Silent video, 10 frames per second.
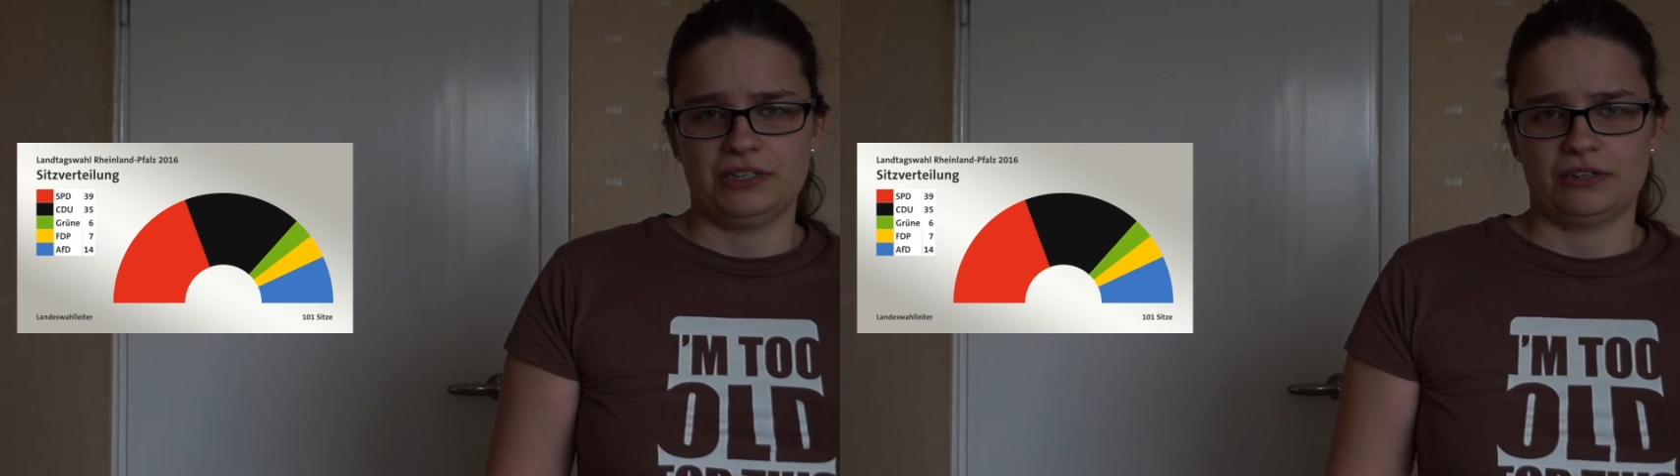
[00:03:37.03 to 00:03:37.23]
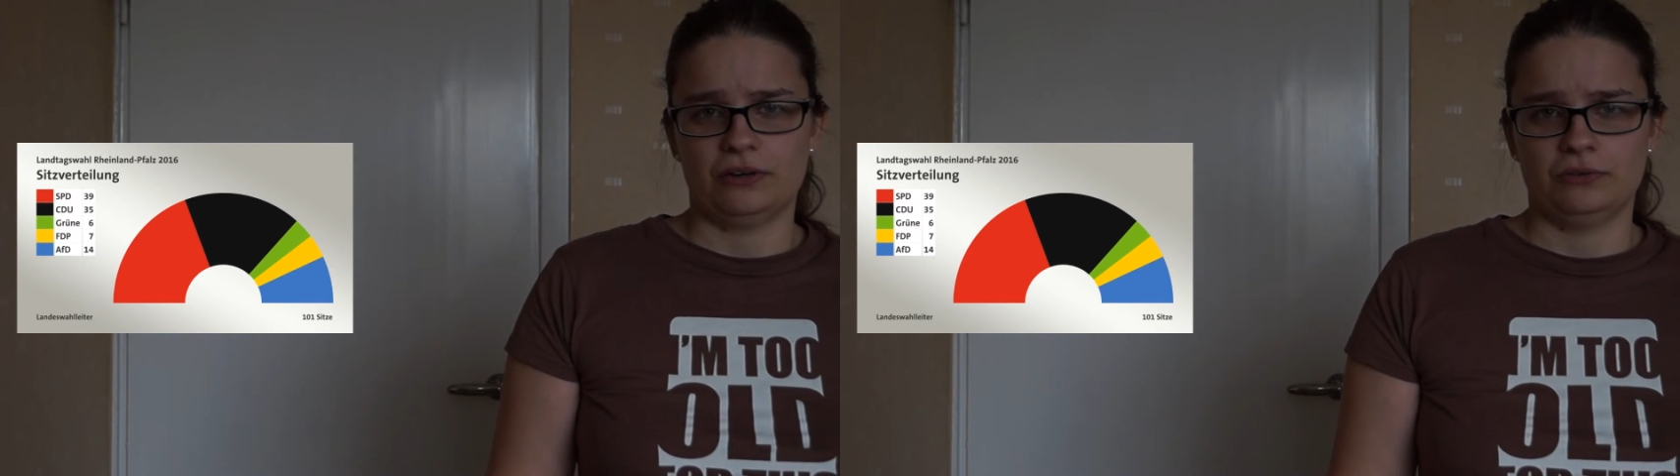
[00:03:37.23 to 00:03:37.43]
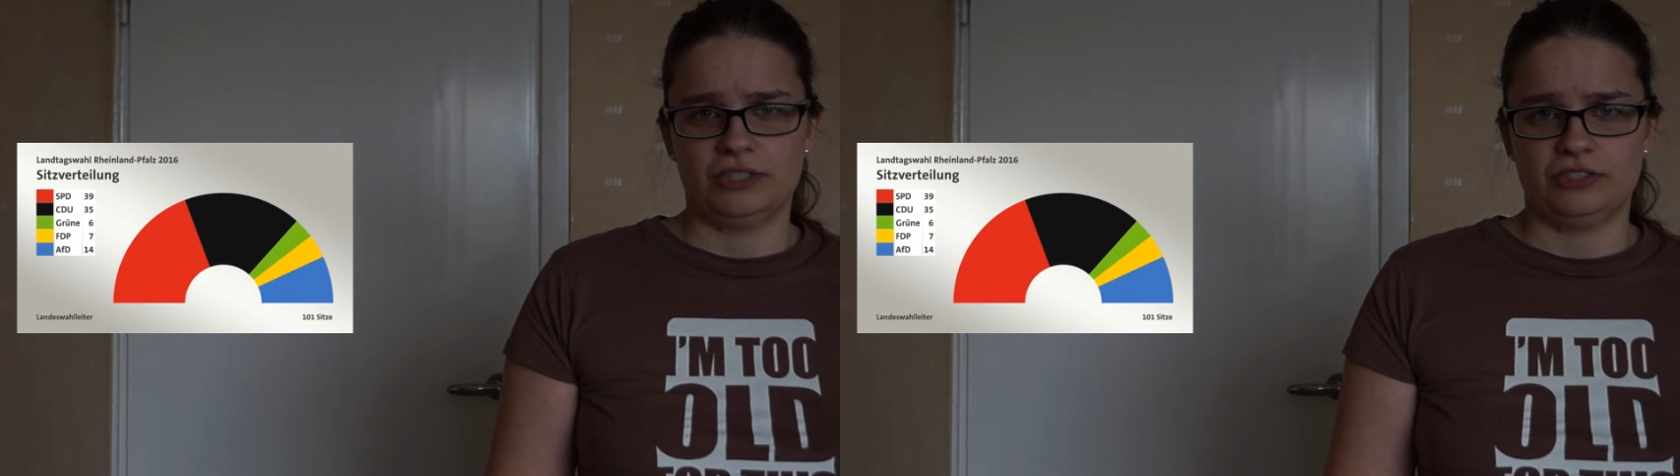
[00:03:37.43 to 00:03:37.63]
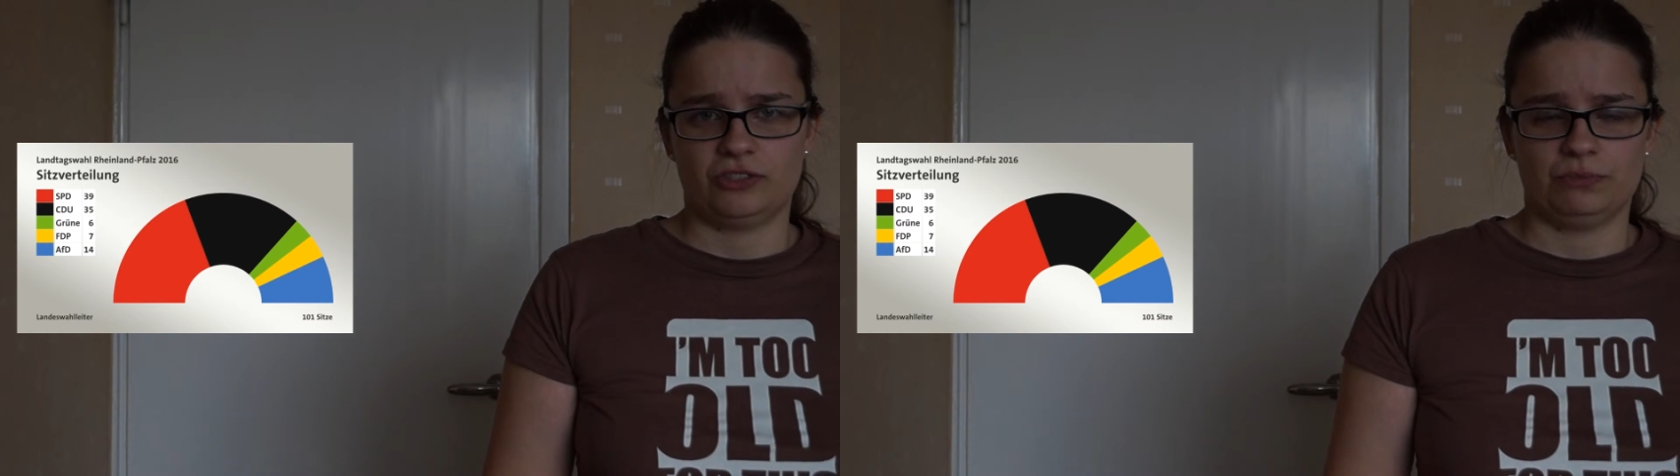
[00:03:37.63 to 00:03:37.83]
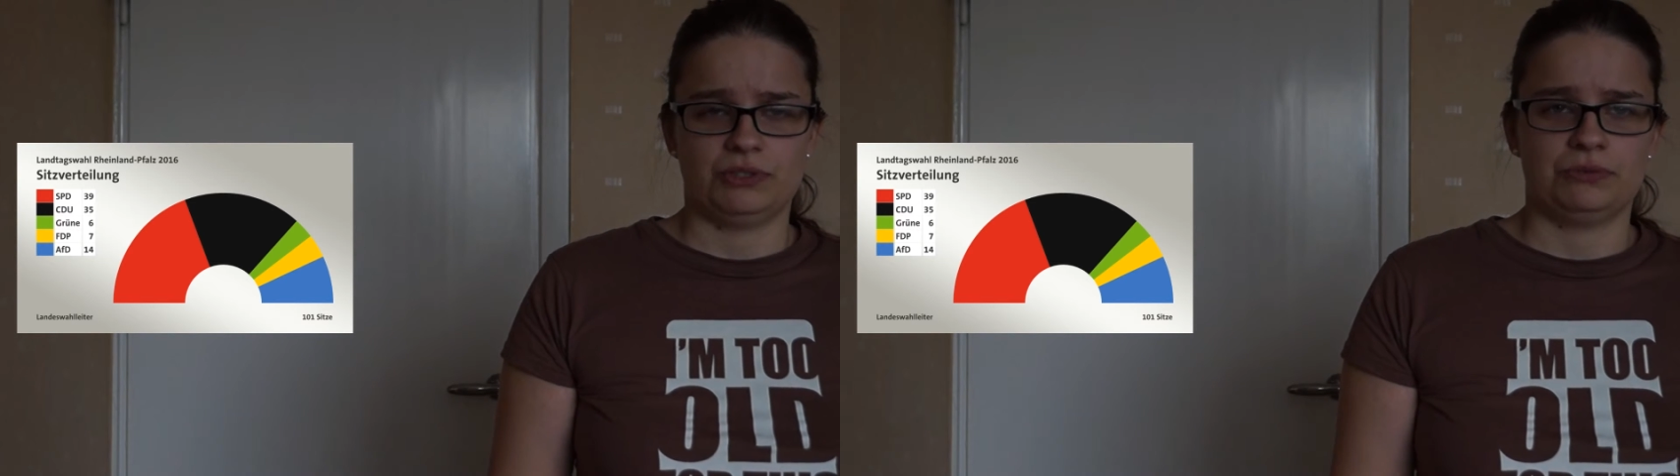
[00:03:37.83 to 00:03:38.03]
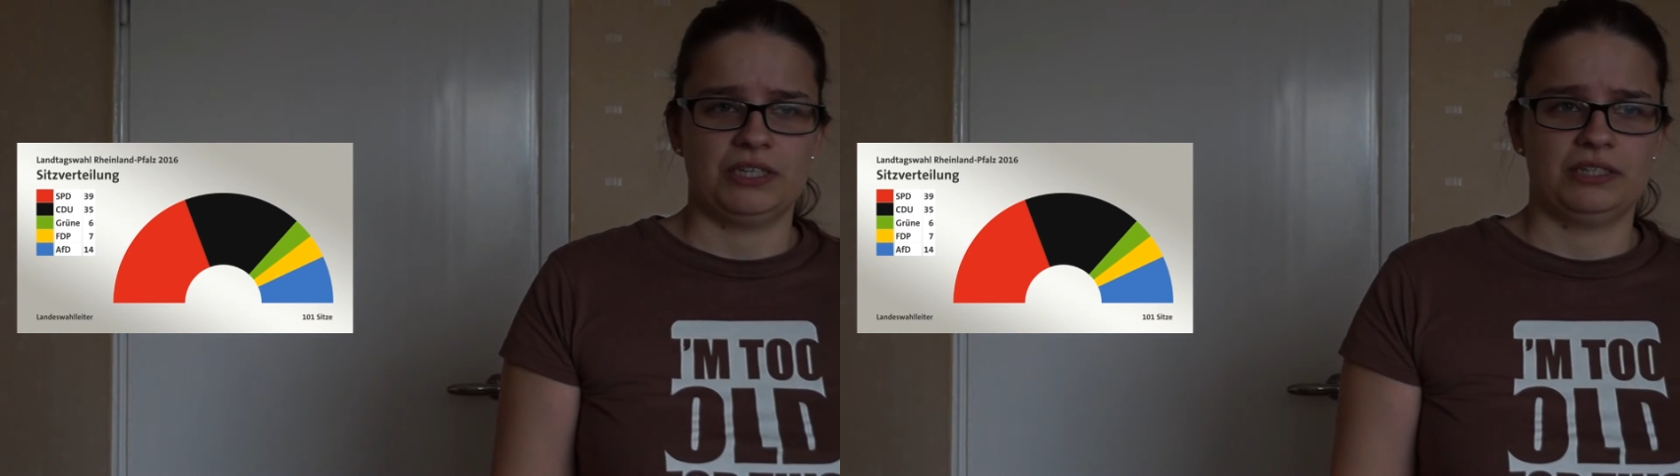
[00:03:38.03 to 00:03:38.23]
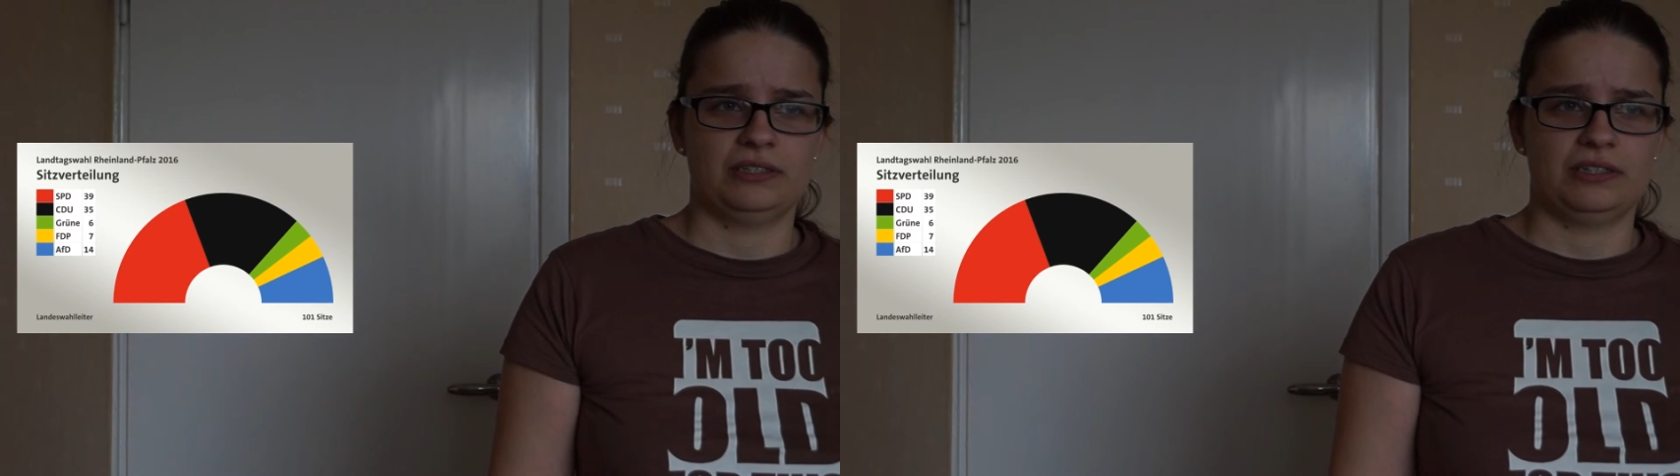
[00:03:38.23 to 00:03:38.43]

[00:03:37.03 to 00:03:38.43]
a coalition between